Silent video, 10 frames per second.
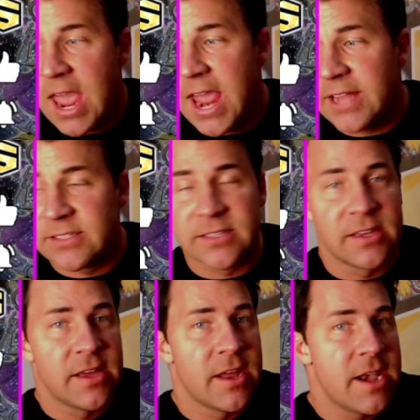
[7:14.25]
8,
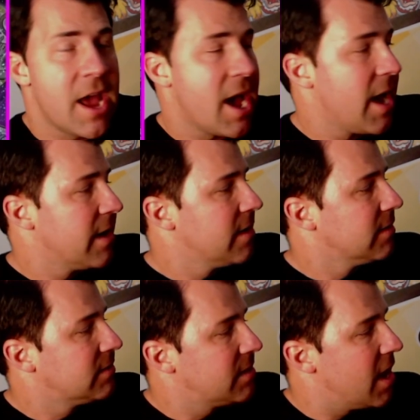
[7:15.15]
9,
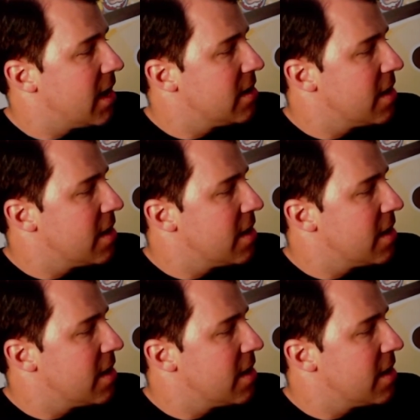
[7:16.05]
10.